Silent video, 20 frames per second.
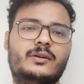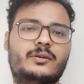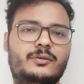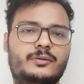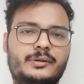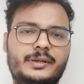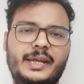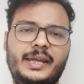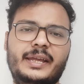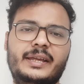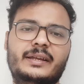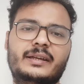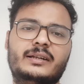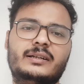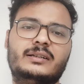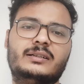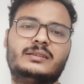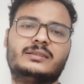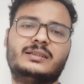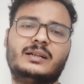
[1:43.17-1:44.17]
Okay,
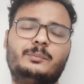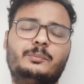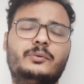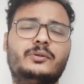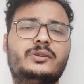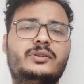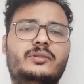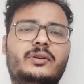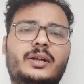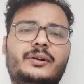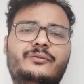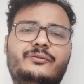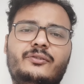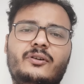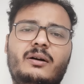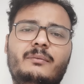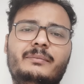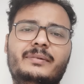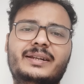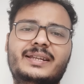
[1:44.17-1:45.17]
suppose you are
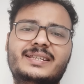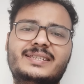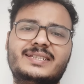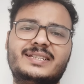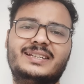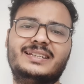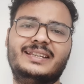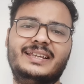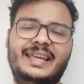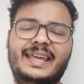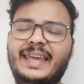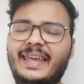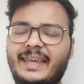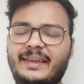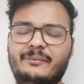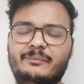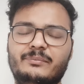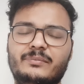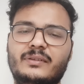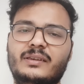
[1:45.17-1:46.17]
from region
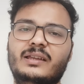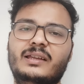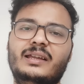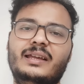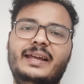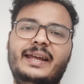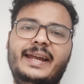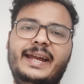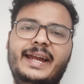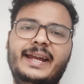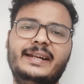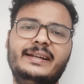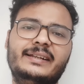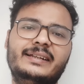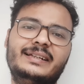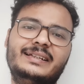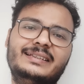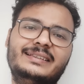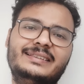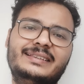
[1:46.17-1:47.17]
A.
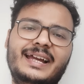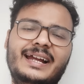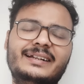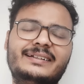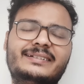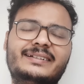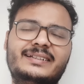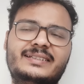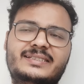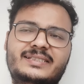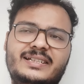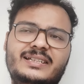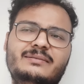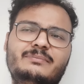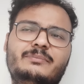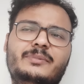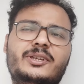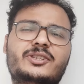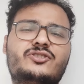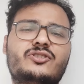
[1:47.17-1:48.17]
And in that
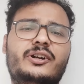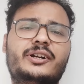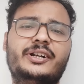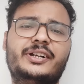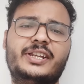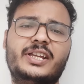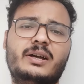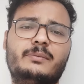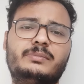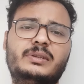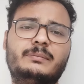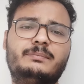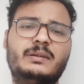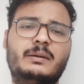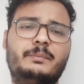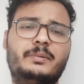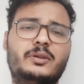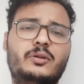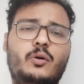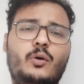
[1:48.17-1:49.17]
region, majority of the
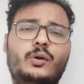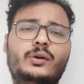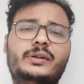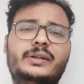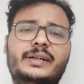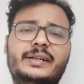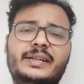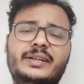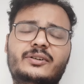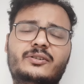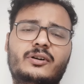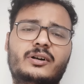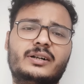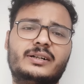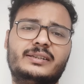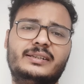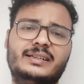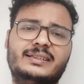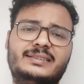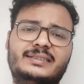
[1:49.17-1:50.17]
people already
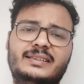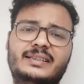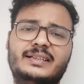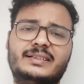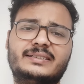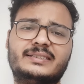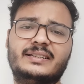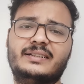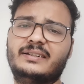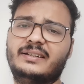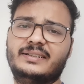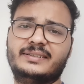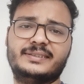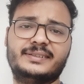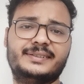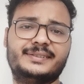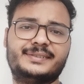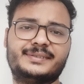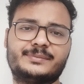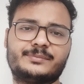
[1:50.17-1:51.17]
got their selection
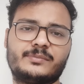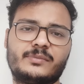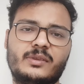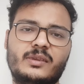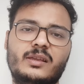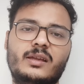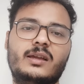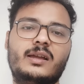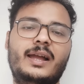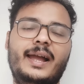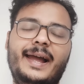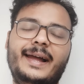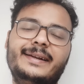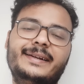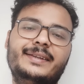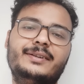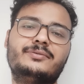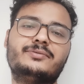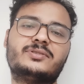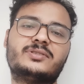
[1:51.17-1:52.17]
results,
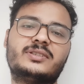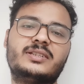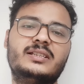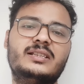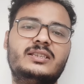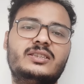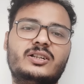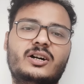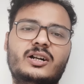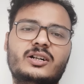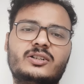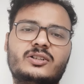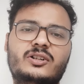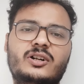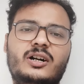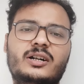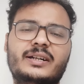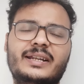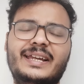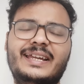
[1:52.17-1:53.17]
and you still not
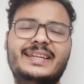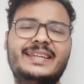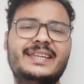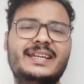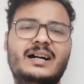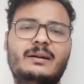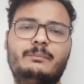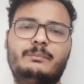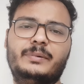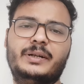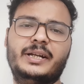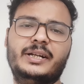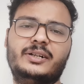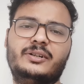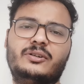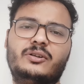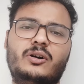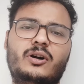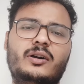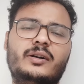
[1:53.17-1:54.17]
got any
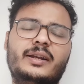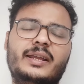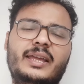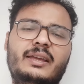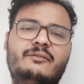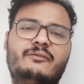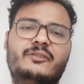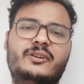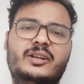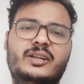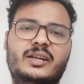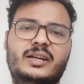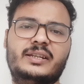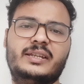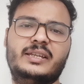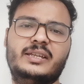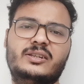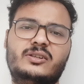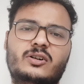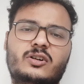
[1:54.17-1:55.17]
update, not even
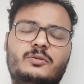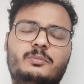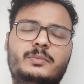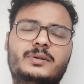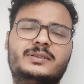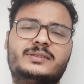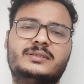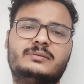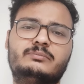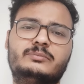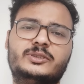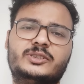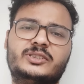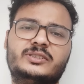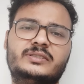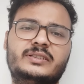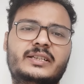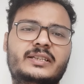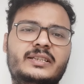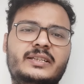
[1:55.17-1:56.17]
any document
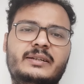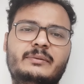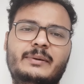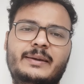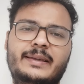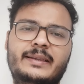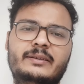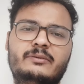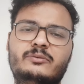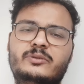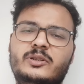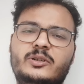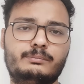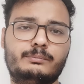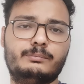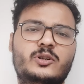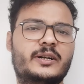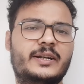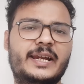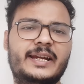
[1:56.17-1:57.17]
submission, any mail, you
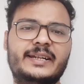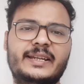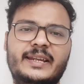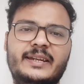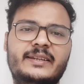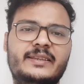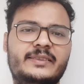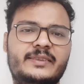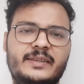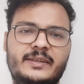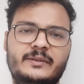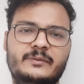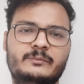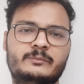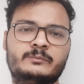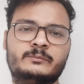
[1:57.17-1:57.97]
did not get anything.